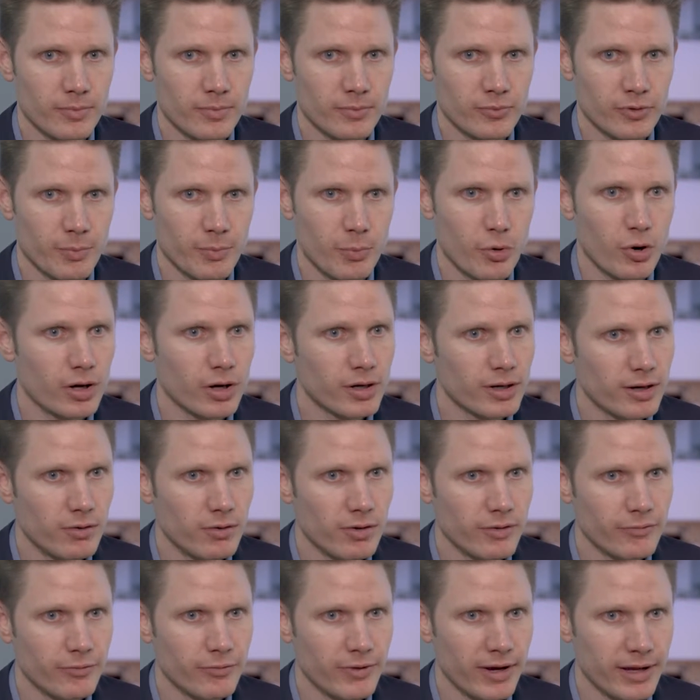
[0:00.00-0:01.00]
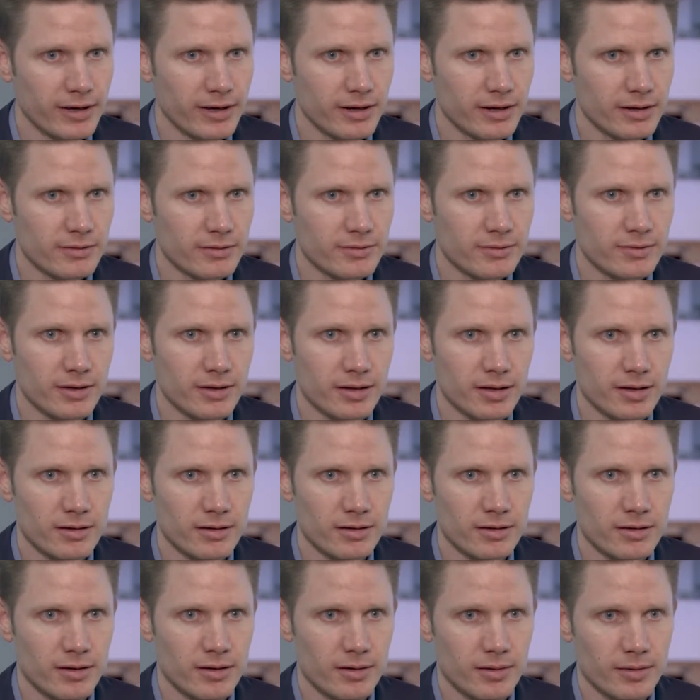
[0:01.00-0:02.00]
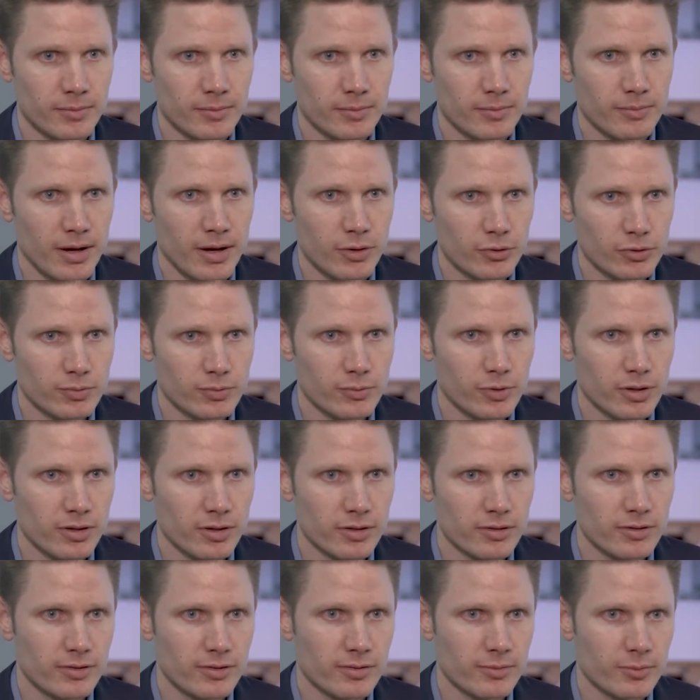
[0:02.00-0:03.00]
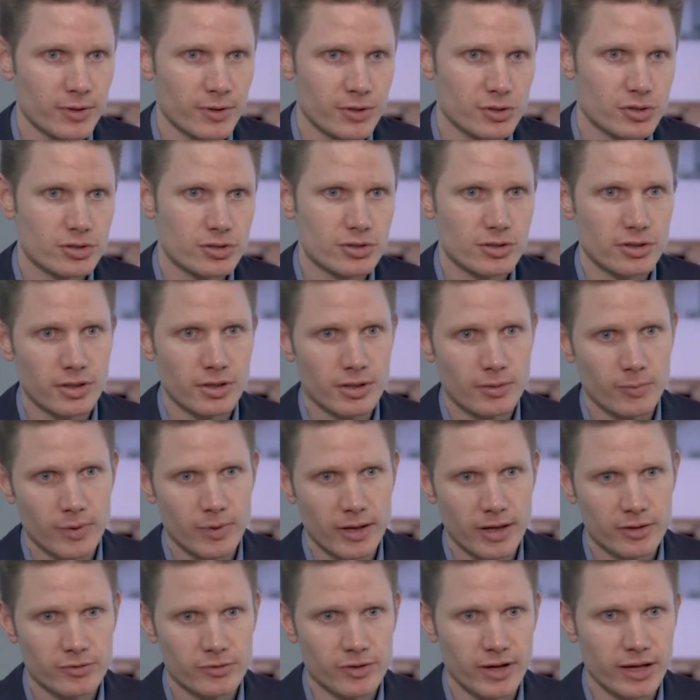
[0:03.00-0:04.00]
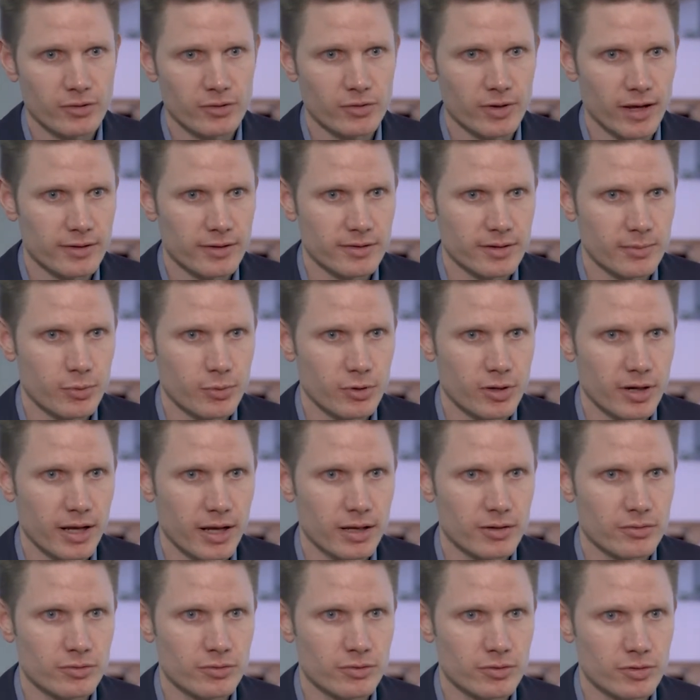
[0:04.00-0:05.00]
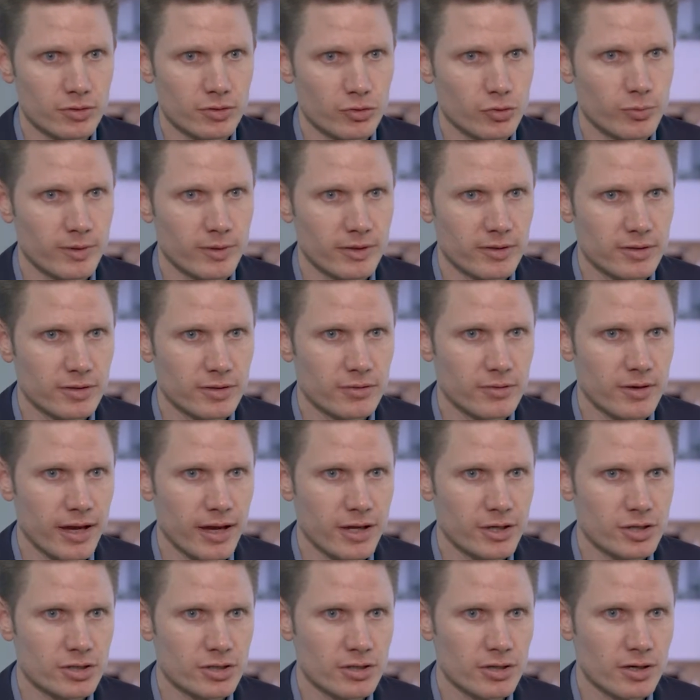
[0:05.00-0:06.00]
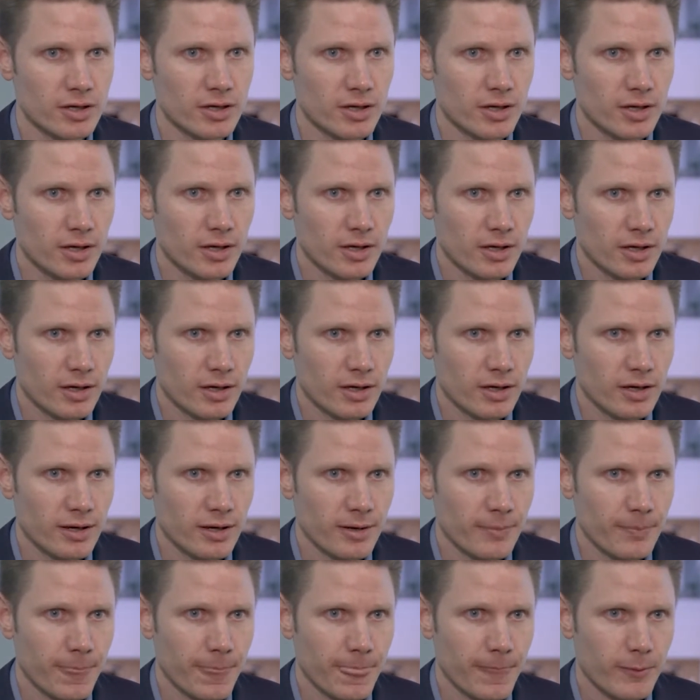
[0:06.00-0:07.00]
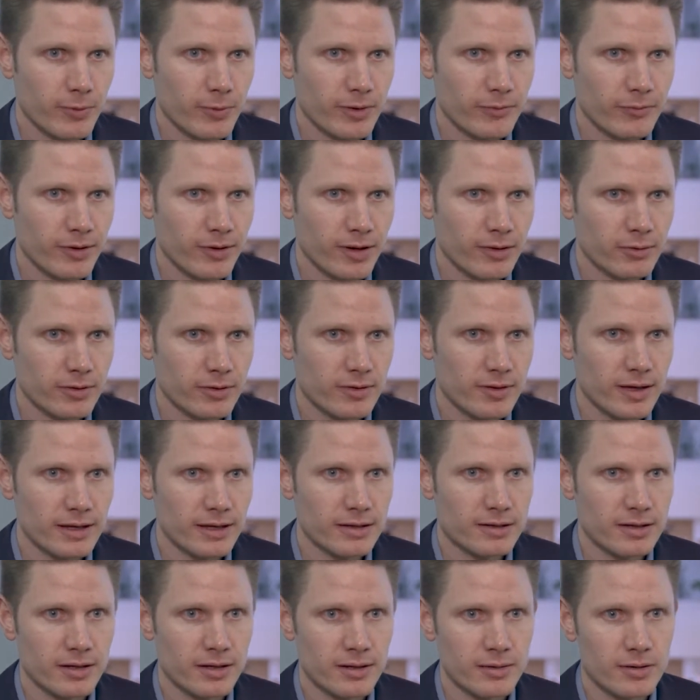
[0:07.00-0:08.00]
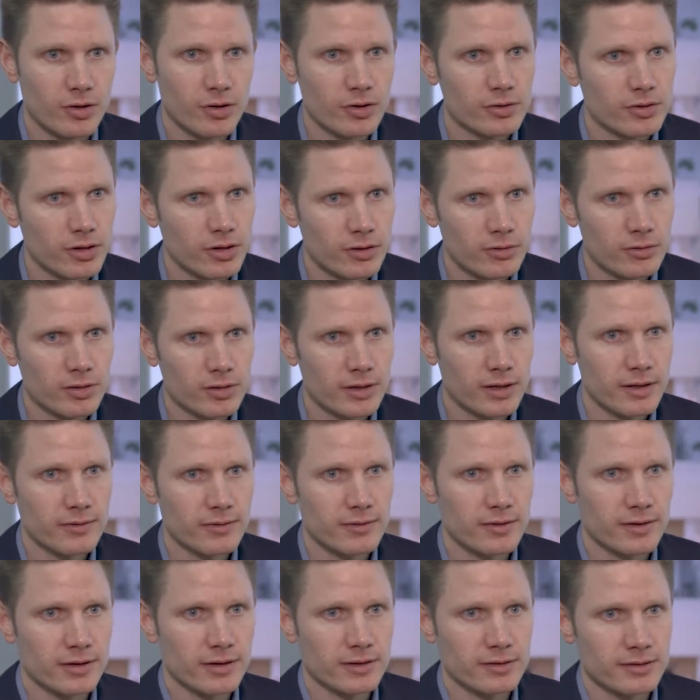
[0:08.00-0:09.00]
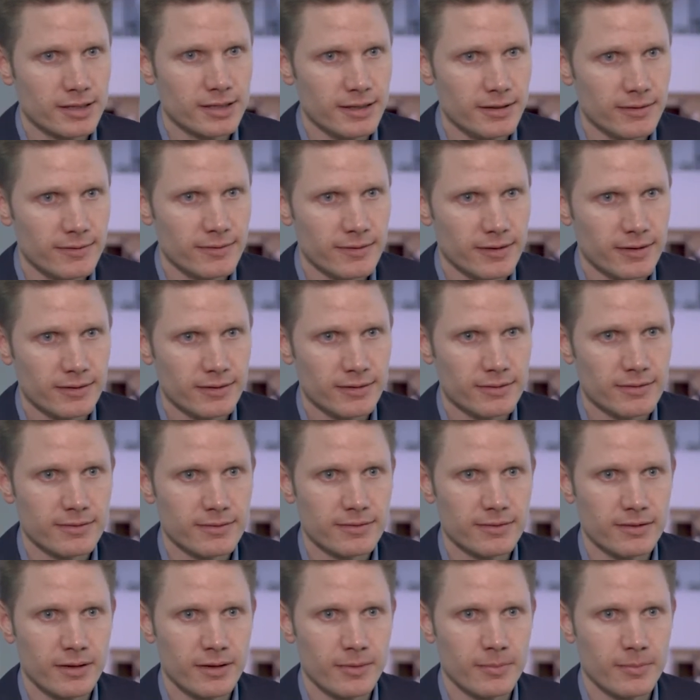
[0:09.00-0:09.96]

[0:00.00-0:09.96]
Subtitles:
reported our findings in mouse models, which we are trying to extrapolate to the human situation. We found that not only the T cells